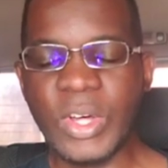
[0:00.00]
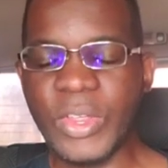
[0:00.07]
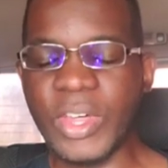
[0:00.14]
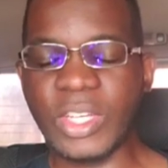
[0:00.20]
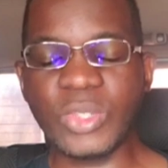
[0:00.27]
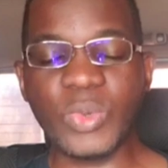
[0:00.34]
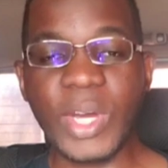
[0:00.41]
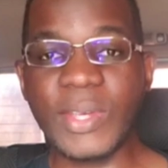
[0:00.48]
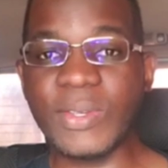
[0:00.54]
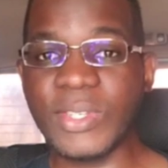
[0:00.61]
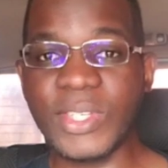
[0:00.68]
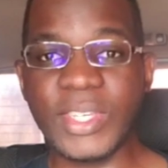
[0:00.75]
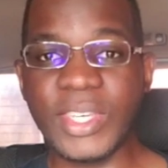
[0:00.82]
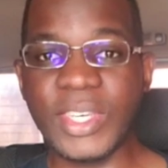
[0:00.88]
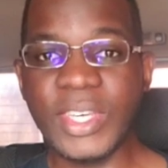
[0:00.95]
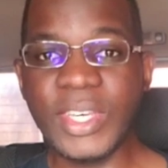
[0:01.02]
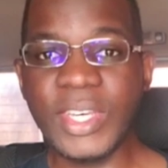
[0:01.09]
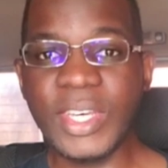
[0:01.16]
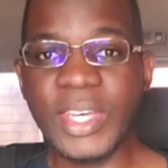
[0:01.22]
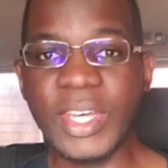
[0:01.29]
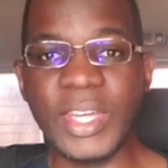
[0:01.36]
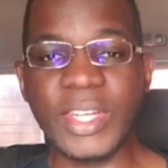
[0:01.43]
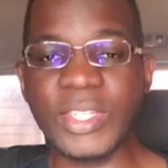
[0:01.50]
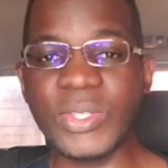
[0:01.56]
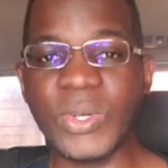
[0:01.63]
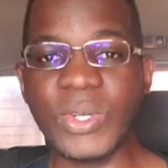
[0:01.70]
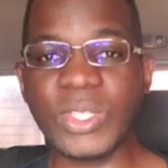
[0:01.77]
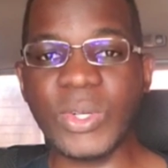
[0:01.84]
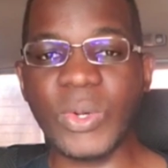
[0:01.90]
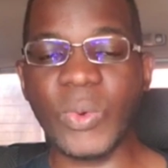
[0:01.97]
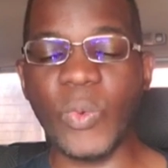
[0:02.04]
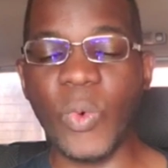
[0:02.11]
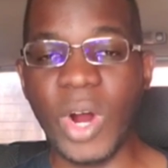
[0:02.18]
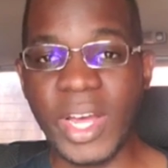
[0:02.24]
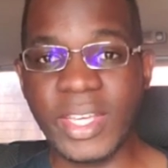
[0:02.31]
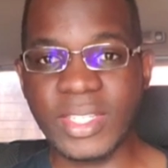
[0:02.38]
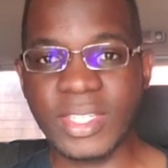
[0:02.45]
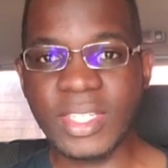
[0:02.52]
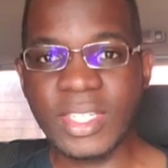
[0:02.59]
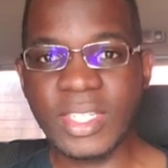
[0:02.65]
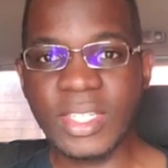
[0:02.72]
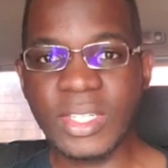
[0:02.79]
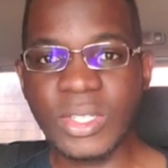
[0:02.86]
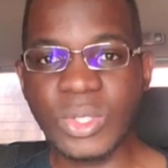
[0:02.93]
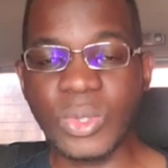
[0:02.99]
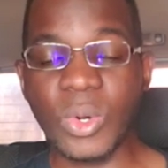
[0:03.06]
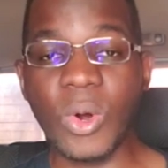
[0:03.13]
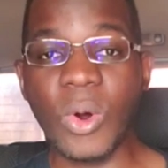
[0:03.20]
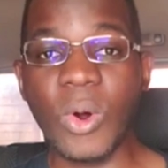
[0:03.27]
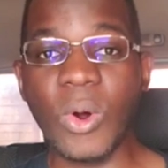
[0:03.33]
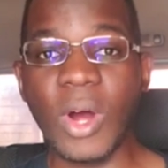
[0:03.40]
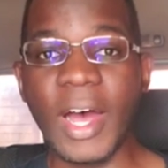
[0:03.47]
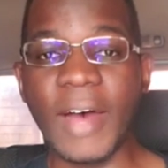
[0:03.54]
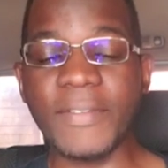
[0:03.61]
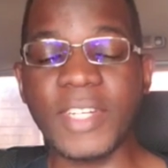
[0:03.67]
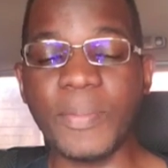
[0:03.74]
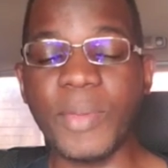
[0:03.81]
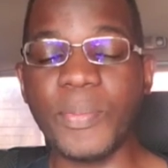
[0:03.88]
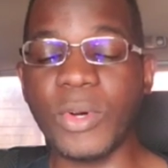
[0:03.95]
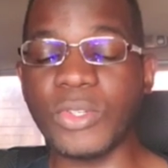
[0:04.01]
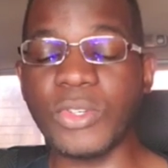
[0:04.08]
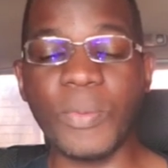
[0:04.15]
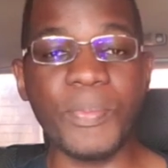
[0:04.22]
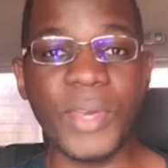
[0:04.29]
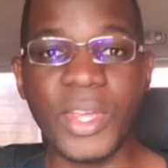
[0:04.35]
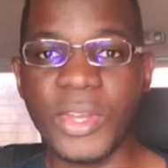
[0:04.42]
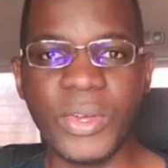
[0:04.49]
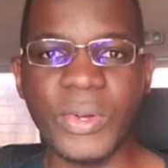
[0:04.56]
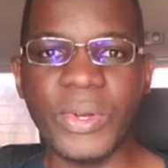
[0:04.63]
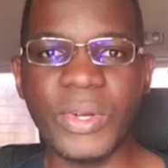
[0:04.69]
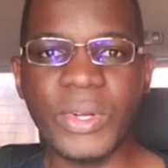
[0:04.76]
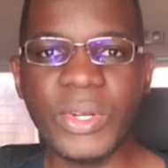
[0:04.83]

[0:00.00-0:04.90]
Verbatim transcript: That's why you see, it is not wise to go after people's opinion.